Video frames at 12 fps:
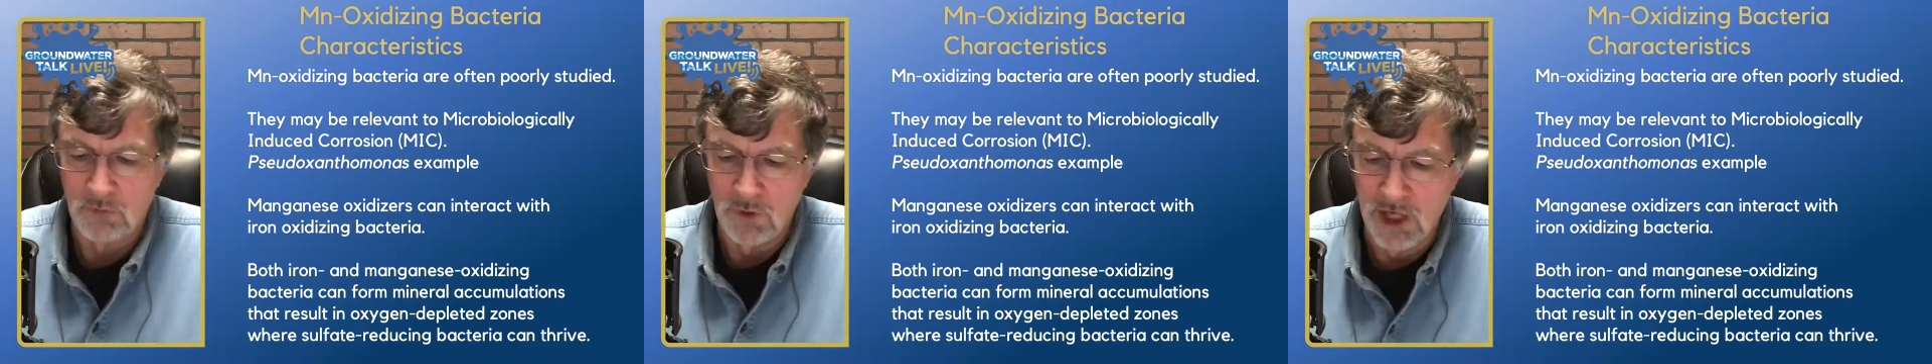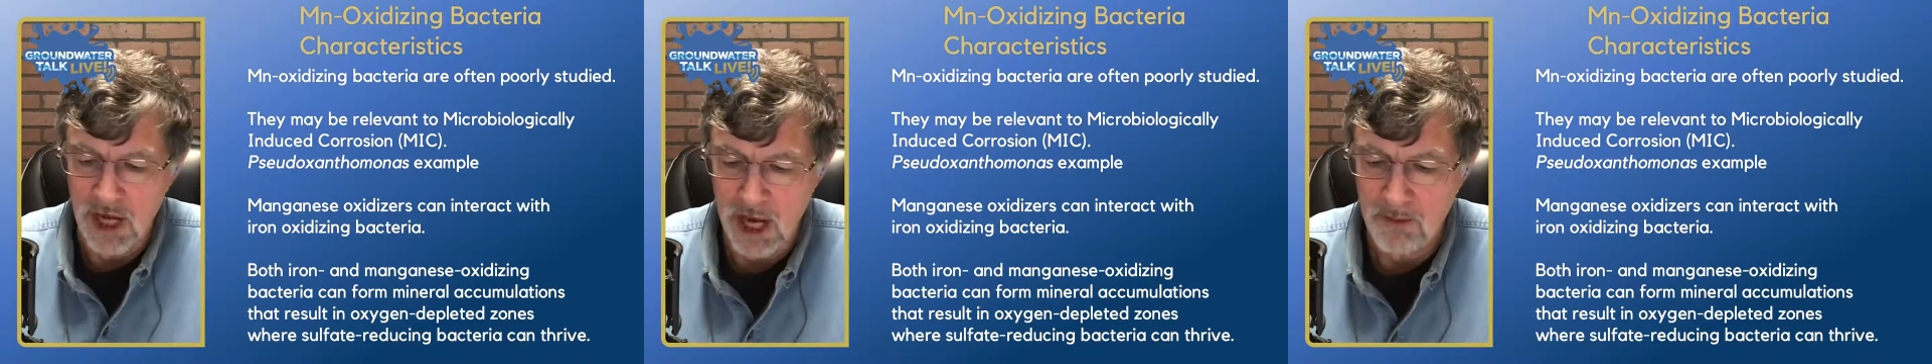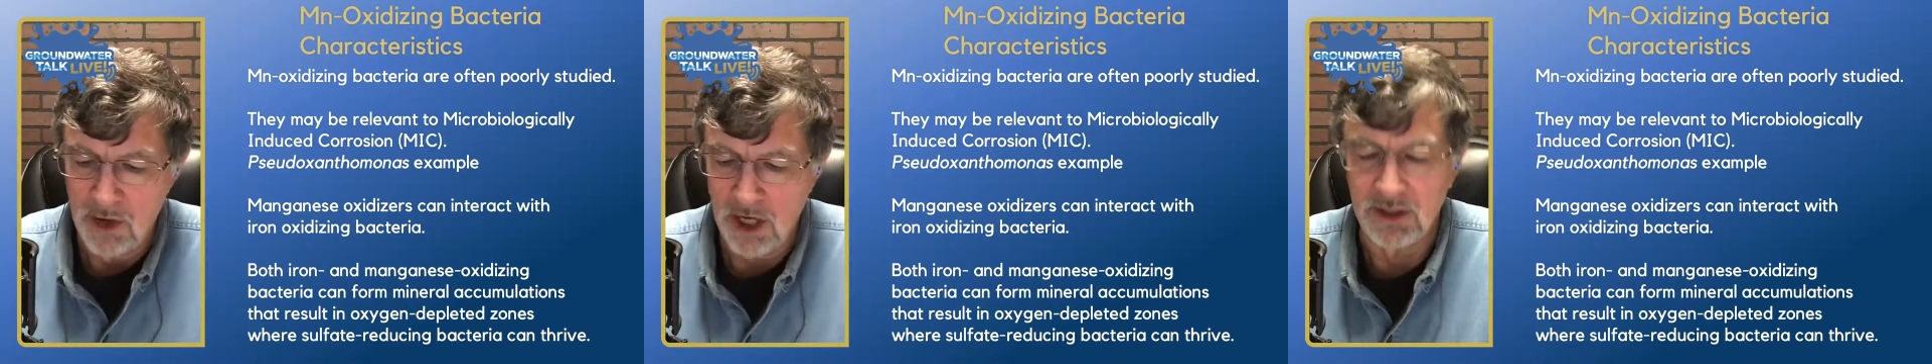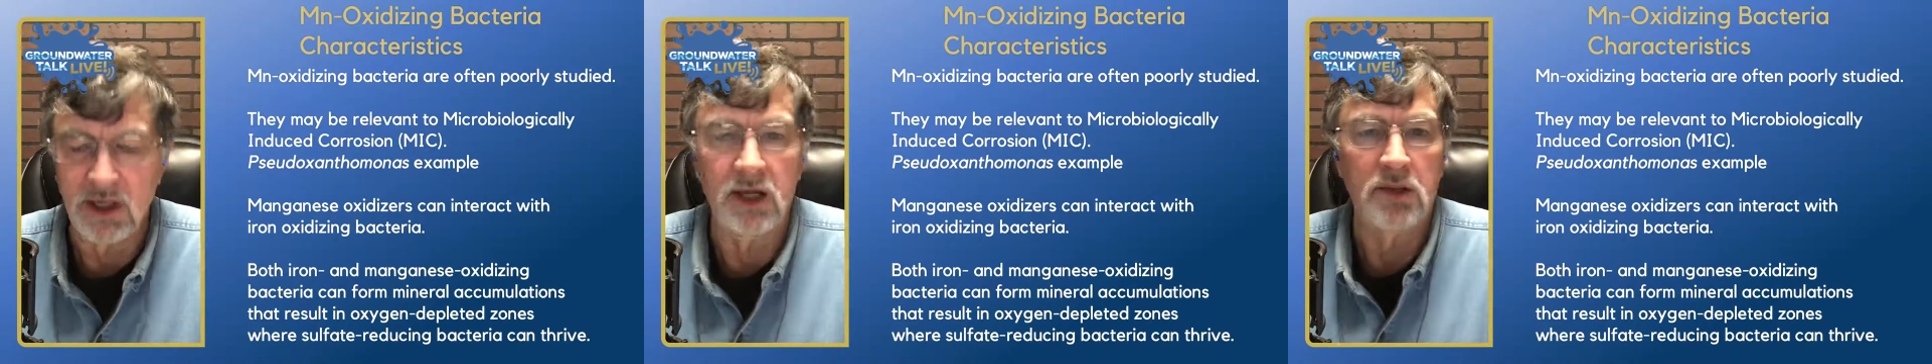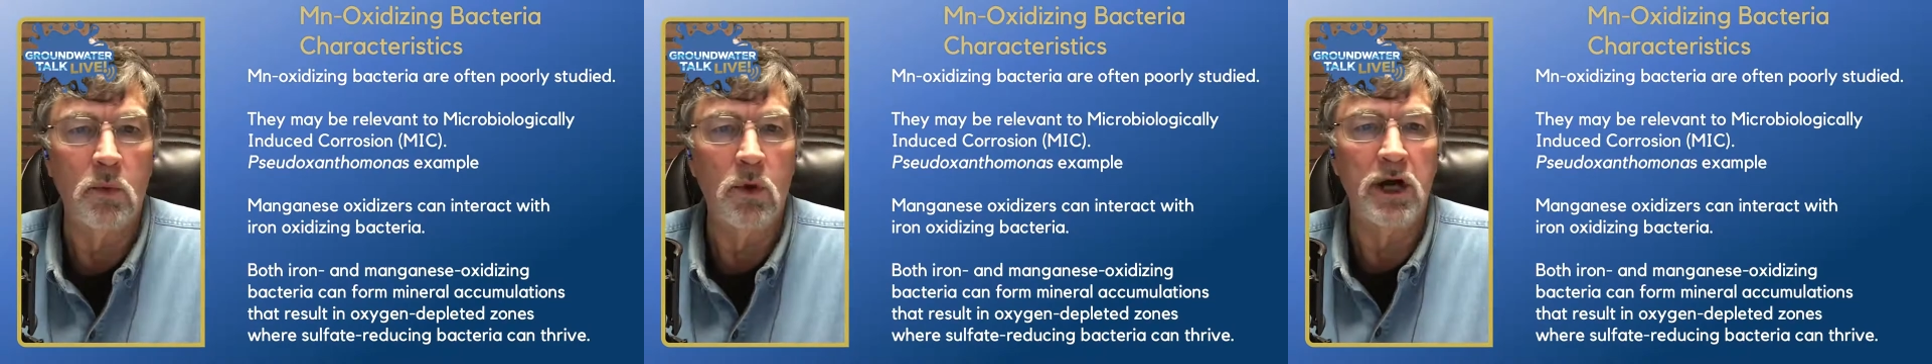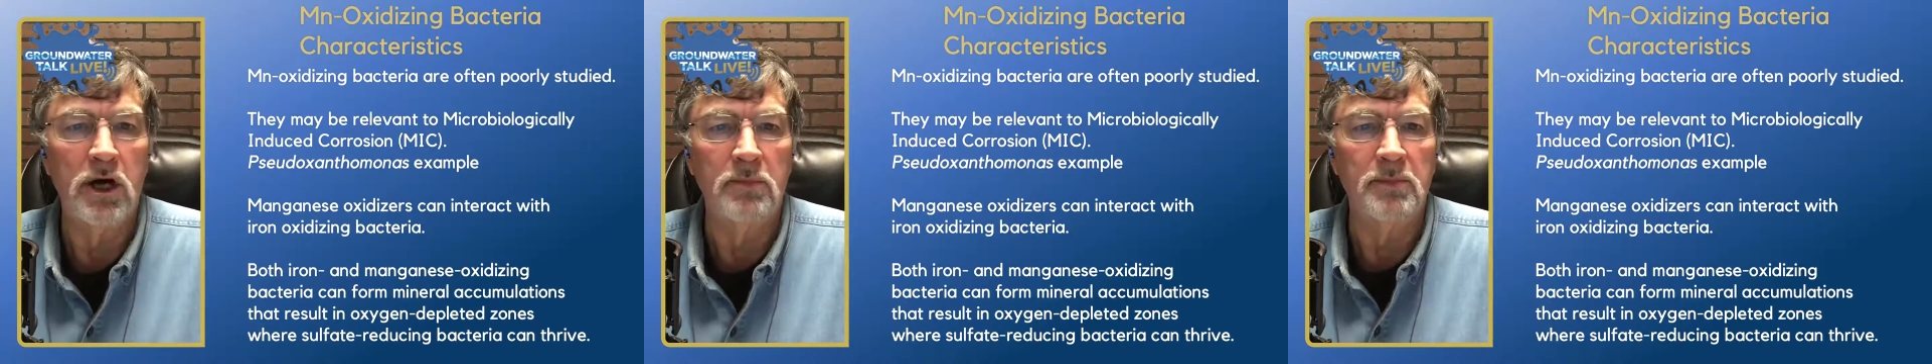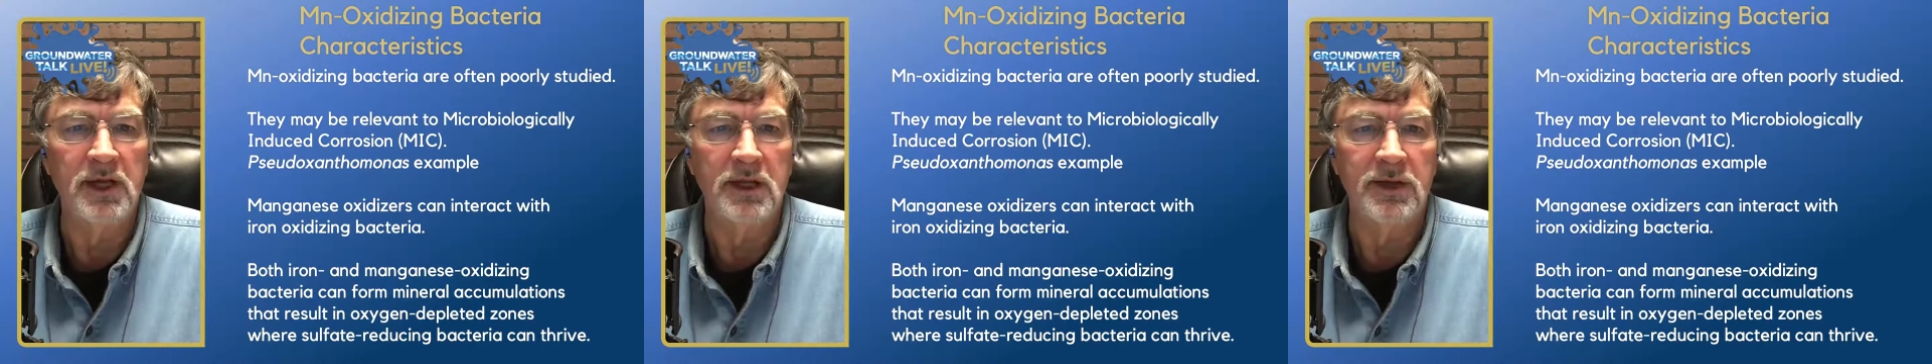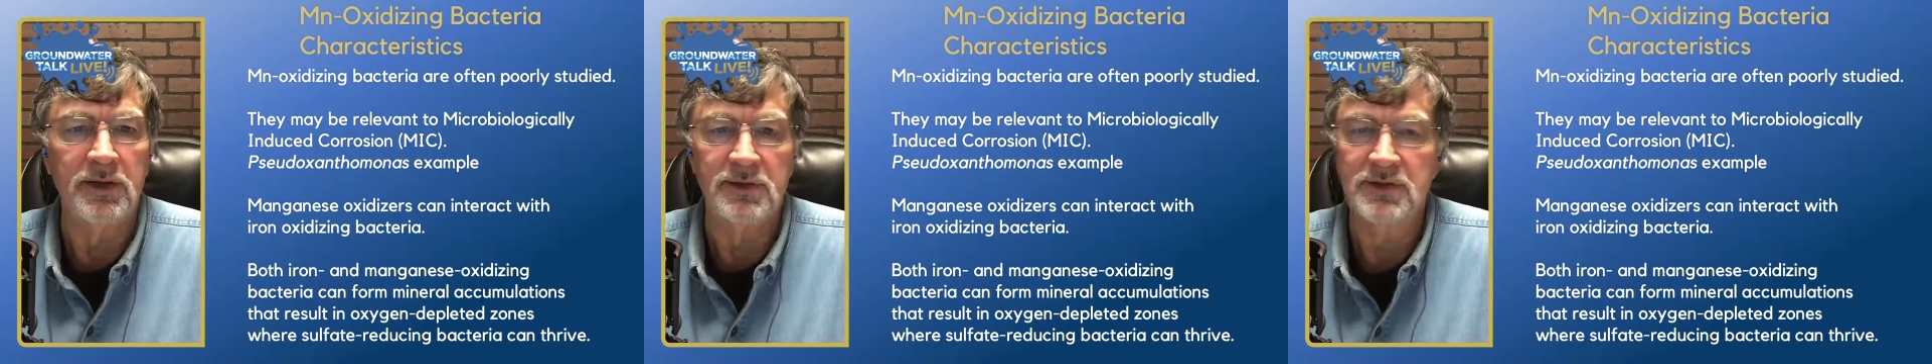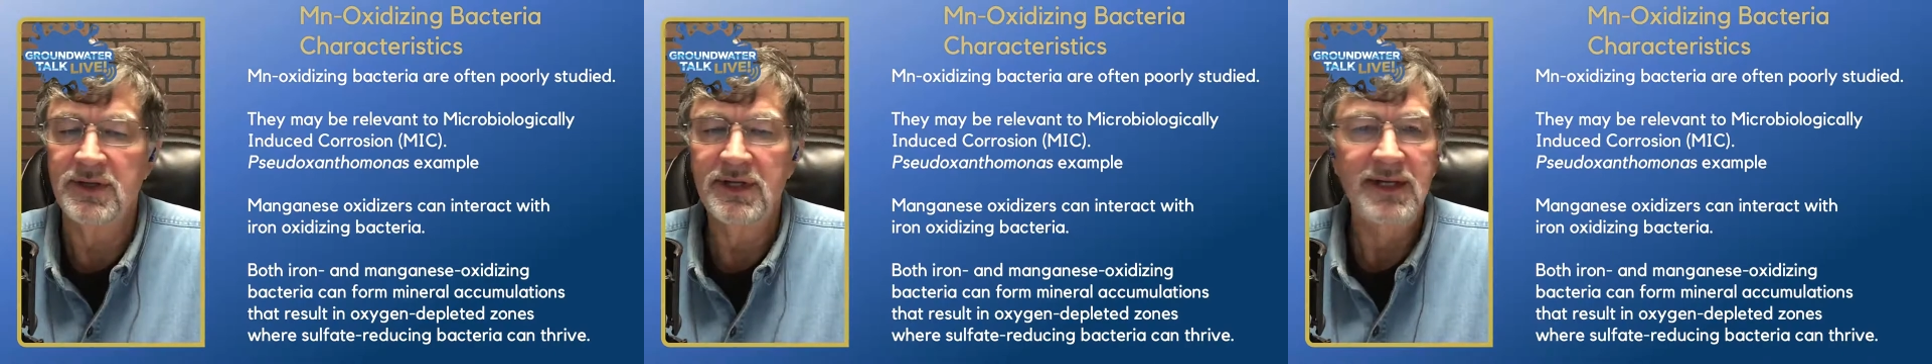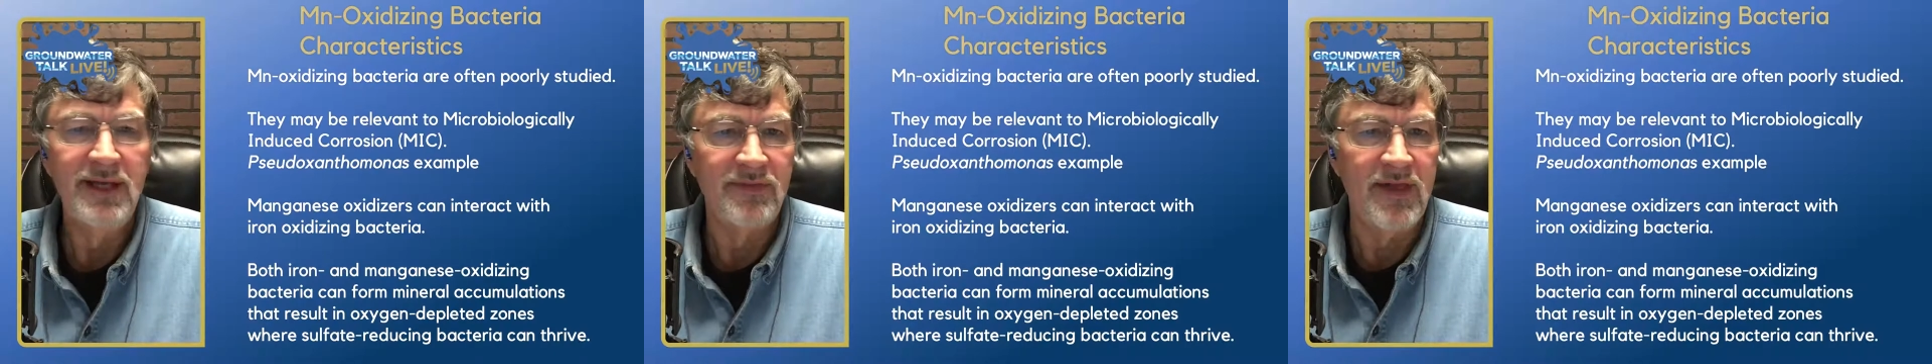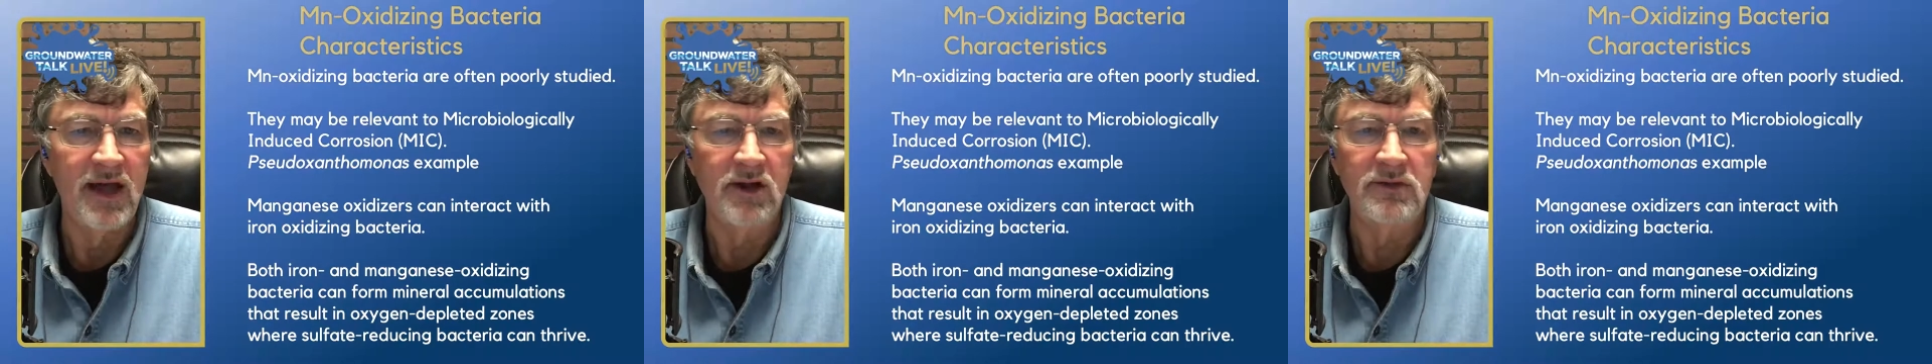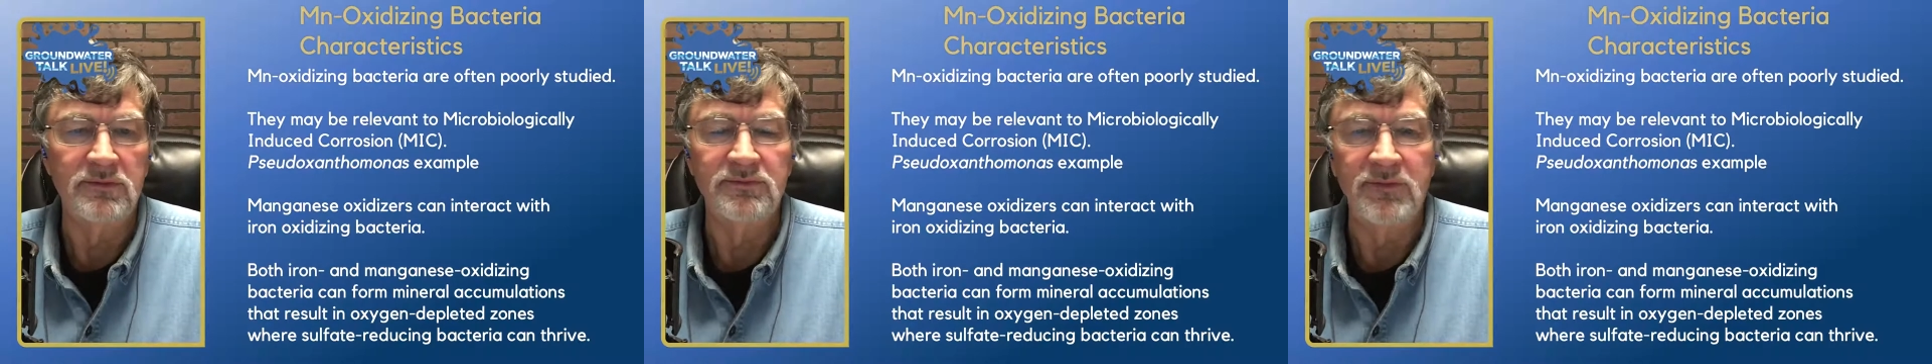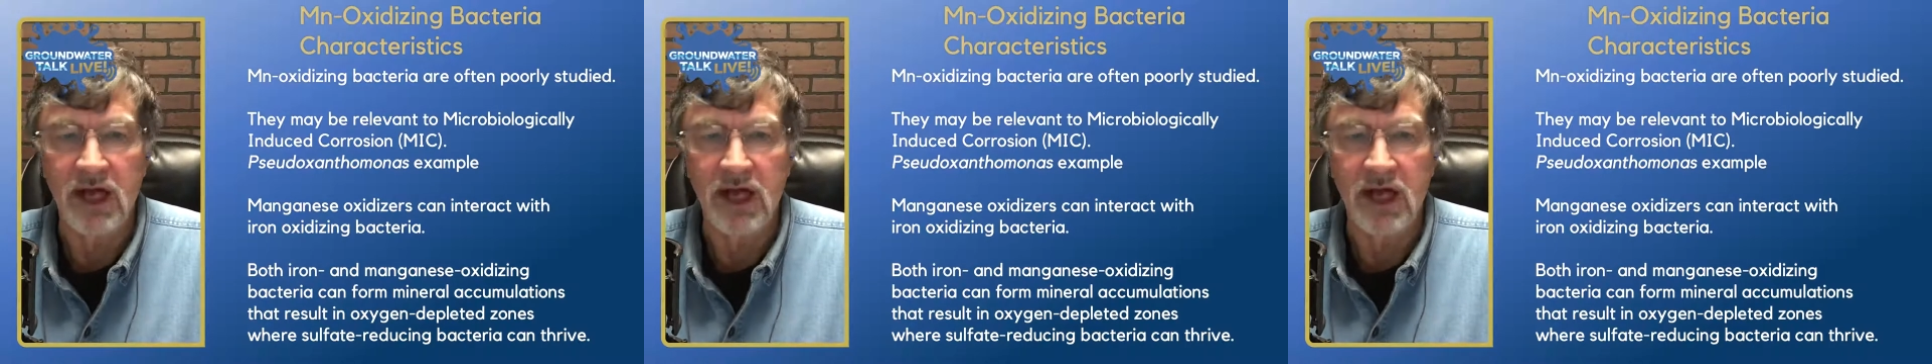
rehab on the well, because that'll